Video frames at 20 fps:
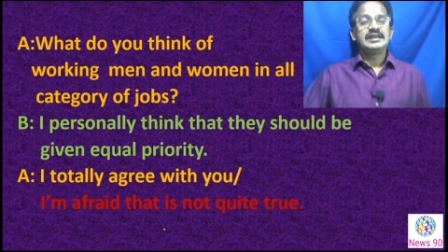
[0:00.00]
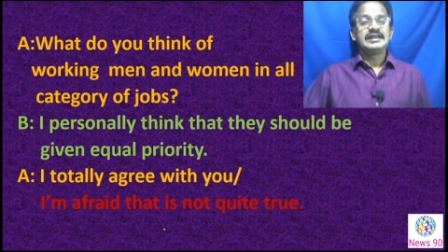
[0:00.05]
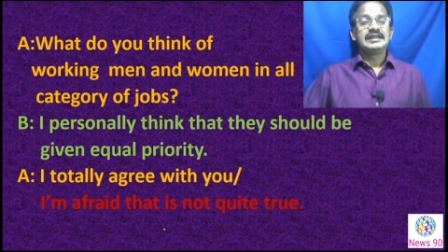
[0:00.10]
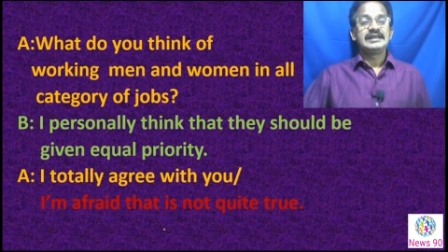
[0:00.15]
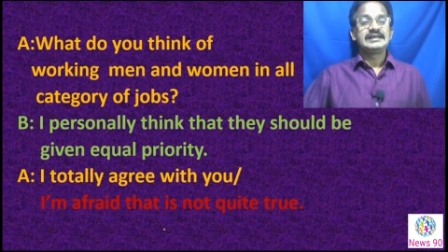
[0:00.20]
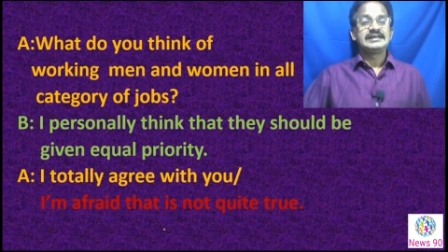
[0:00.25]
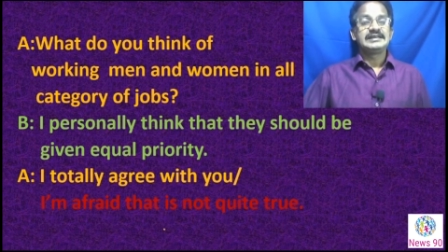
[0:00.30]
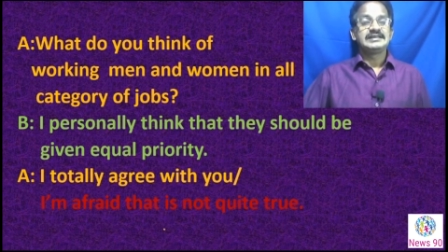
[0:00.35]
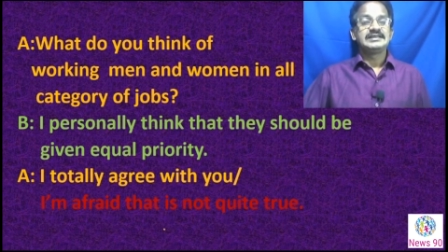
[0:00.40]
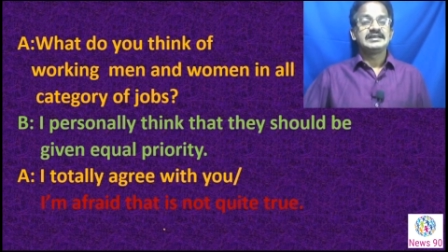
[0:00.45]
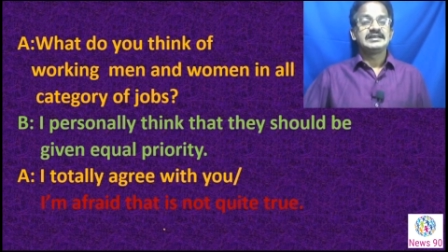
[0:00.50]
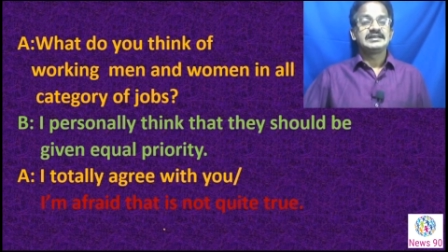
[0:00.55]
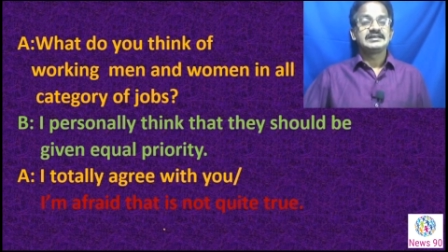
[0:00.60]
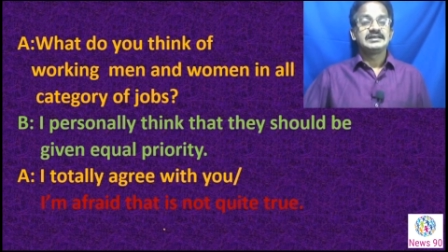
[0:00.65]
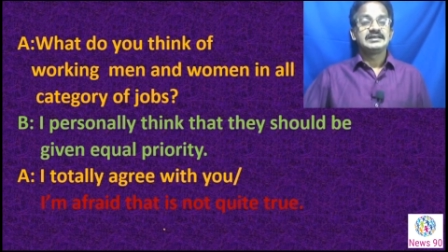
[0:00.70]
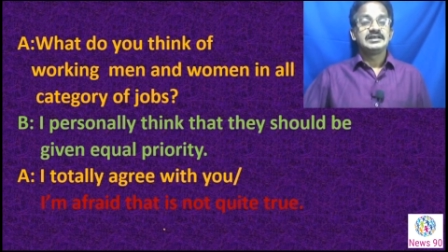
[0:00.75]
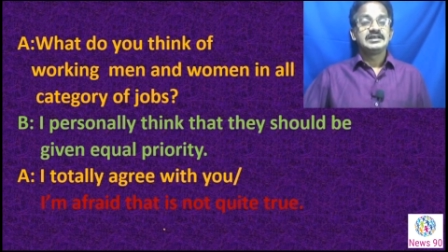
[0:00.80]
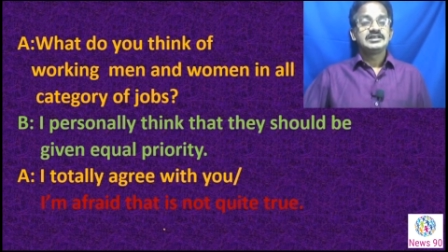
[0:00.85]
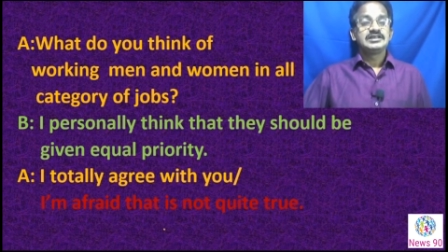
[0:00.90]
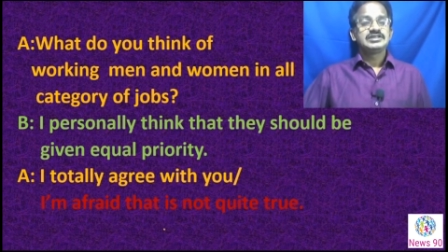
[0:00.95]
he negate
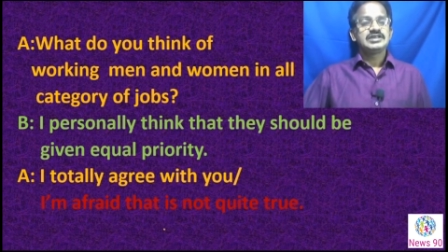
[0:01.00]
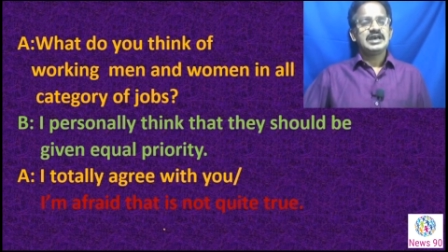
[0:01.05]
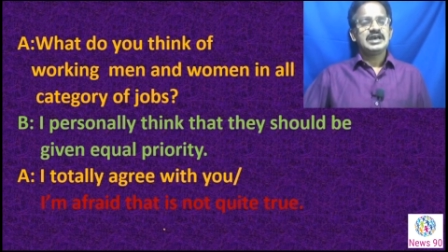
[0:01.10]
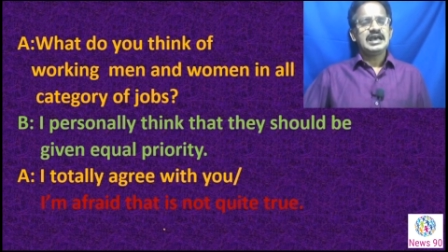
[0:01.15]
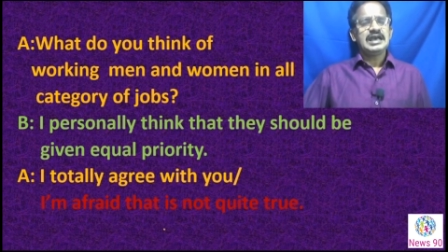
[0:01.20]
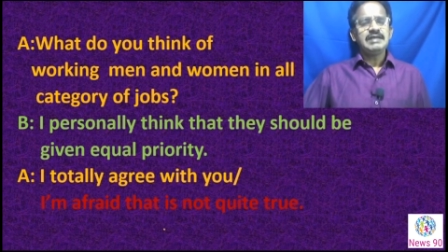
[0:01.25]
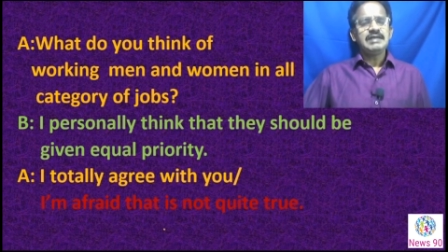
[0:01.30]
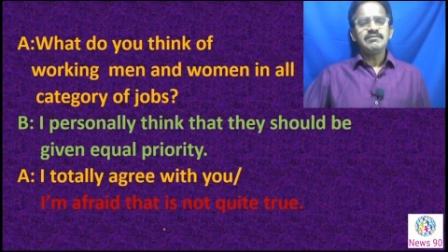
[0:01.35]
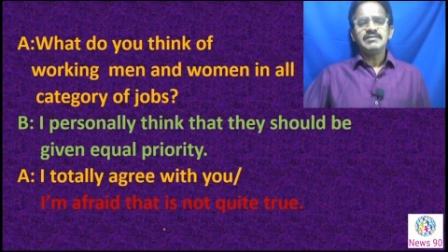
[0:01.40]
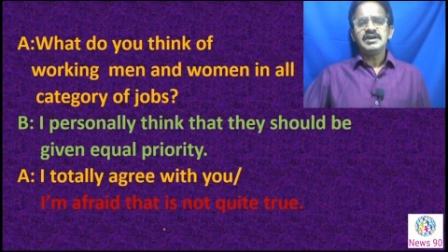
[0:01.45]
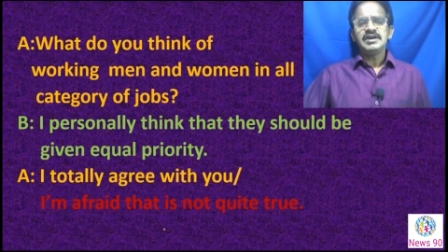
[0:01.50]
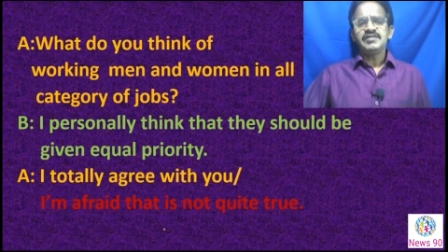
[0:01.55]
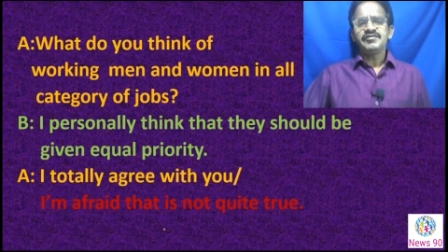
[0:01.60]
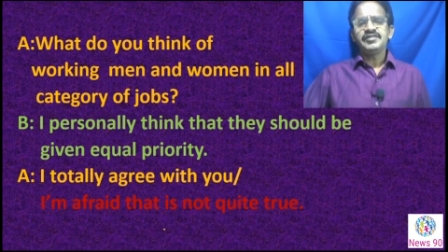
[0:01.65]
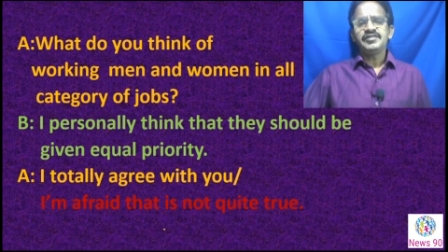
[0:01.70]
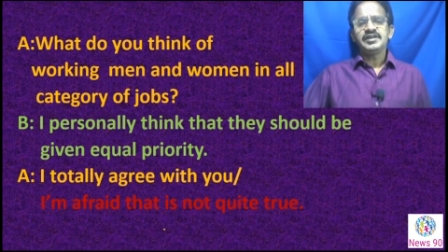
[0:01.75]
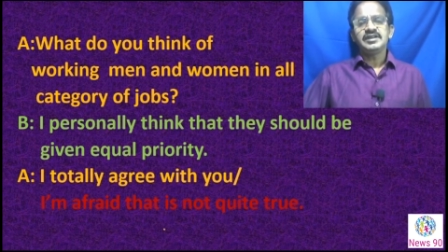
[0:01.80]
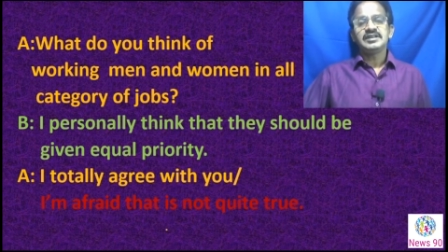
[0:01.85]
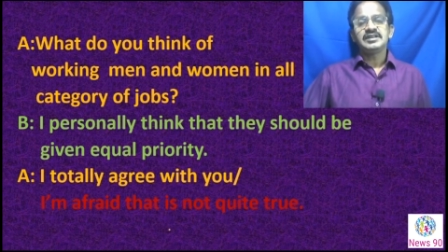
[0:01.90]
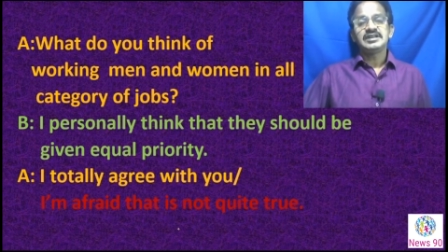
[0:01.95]
that? So I am
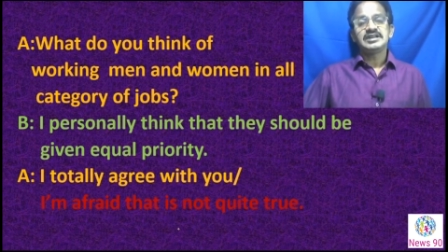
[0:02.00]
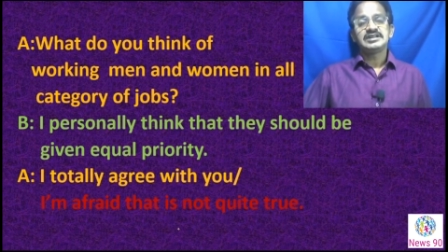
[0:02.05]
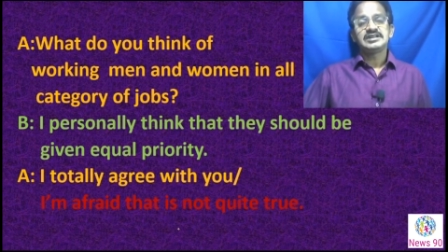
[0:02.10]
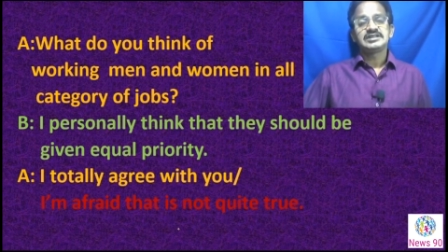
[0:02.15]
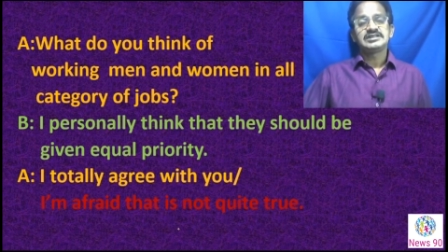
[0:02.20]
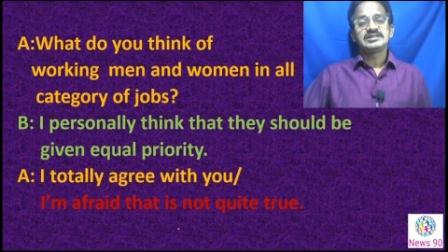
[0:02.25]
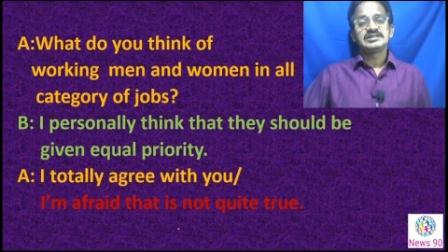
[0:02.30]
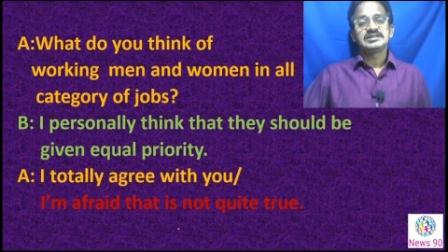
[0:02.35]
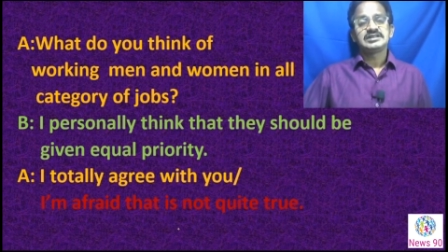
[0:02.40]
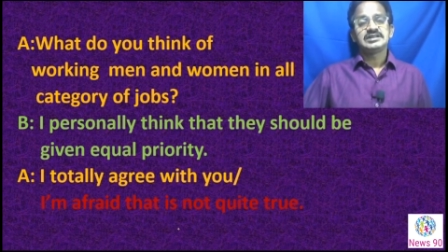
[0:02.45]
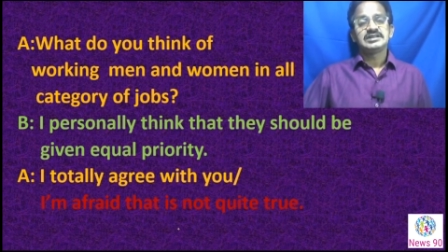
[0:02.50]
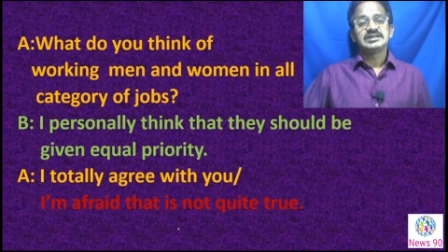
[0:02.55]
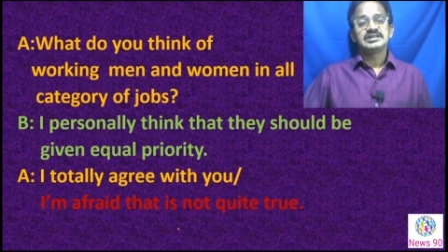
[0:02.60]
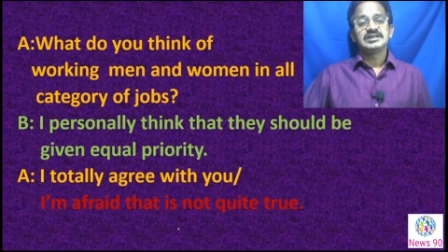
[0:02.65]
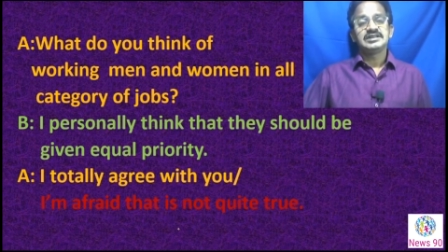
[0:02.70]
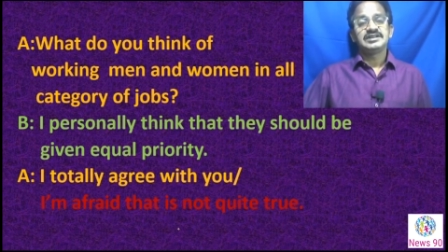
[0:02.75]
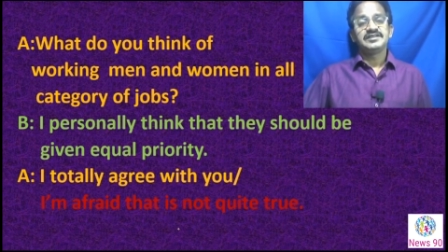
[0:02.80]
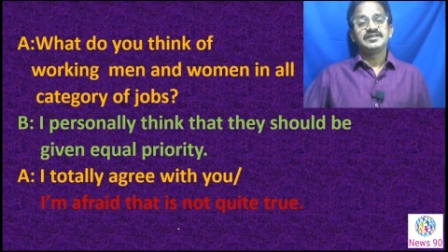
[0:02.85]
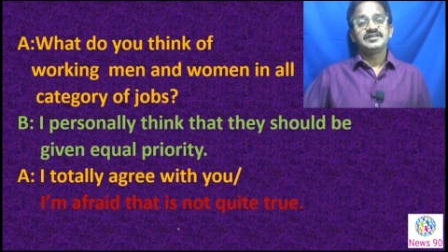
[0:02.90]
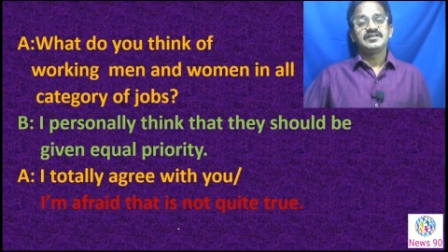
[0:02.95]
afraid that
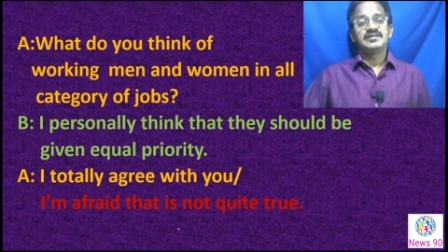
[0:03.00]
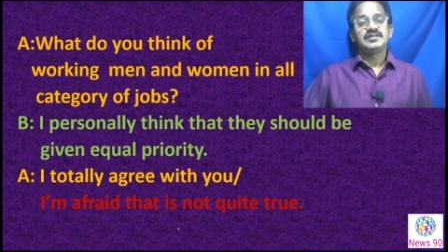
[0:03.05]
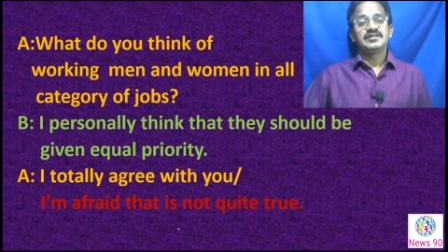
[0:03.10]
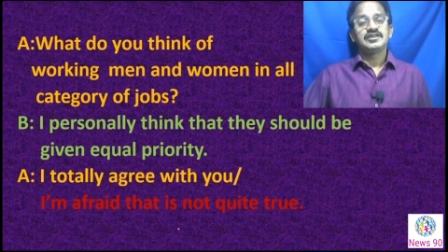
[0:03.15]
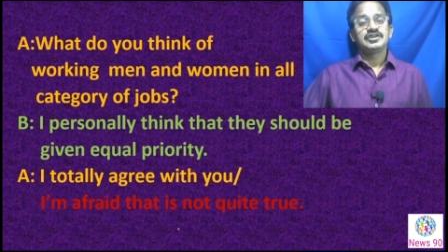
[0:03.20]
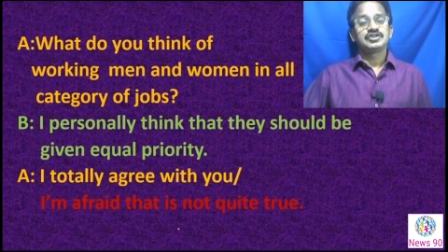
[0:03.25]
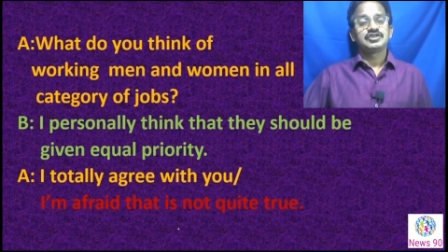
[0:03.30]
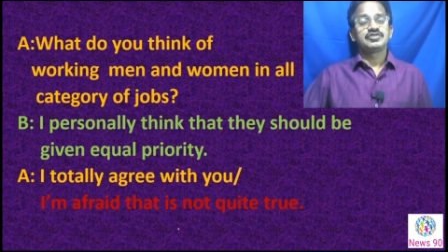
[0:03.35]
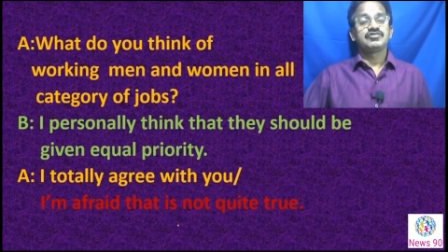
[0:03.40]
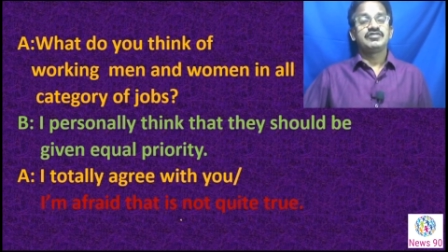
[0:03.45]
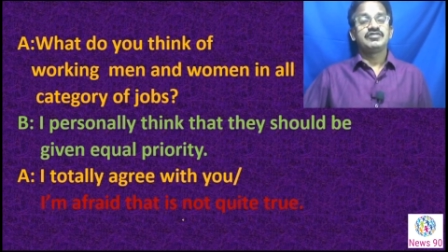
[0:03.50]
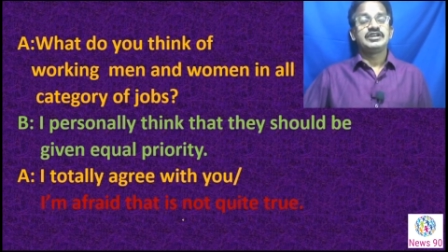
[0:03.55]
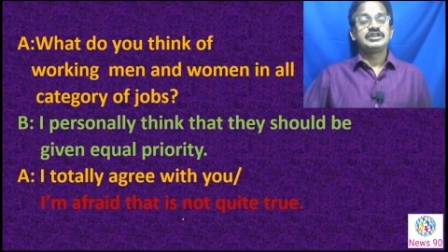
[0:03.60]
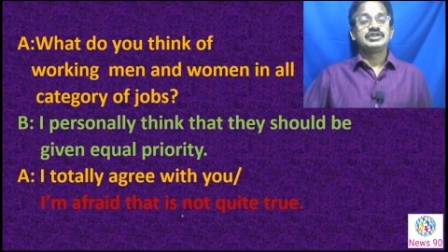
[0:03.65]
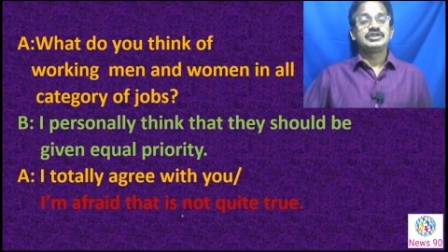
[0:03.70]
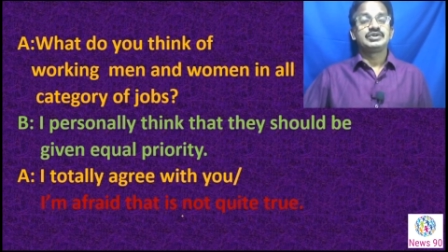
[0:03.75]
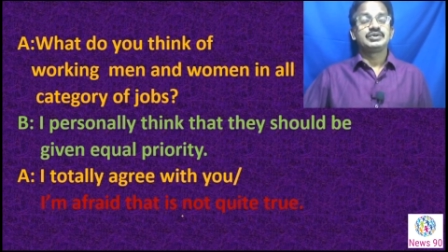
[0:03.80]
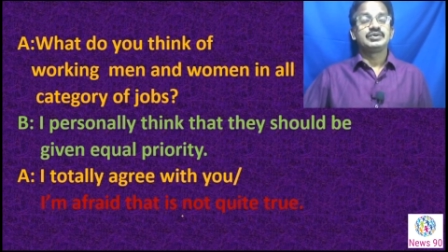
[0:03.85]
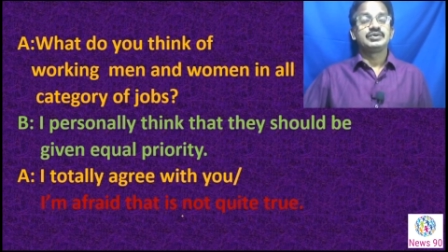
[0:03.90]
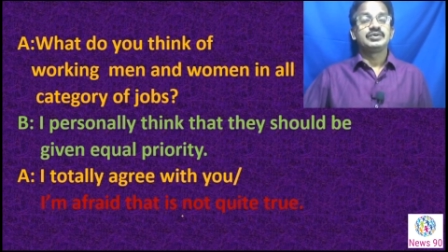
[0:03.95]
uh, that is not
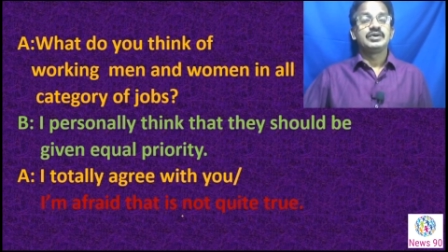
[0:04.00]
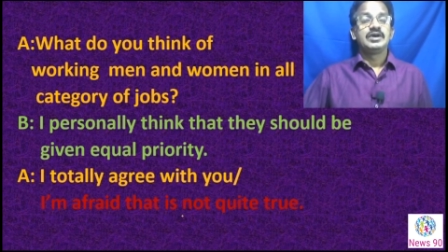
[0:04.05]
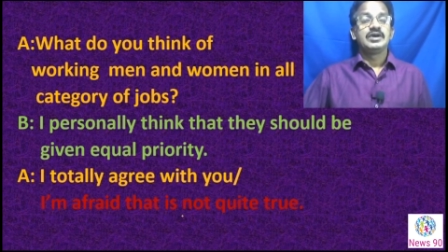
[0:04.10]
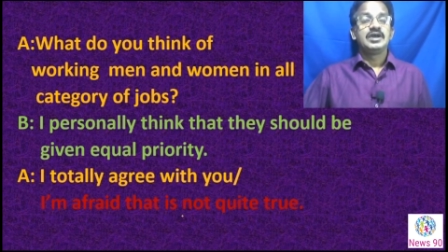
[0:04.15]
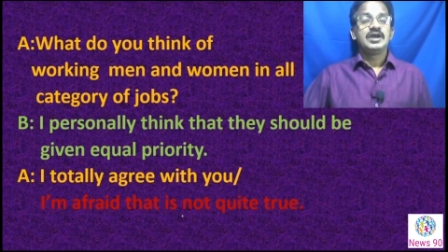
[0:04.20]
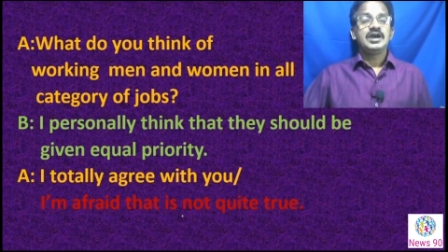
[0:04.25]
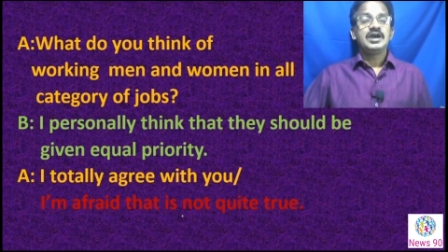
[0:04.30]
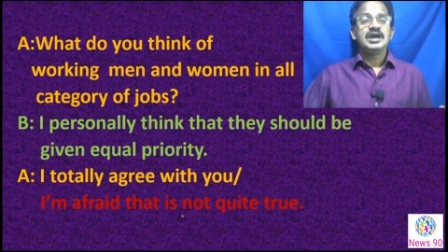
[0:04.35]
quite true.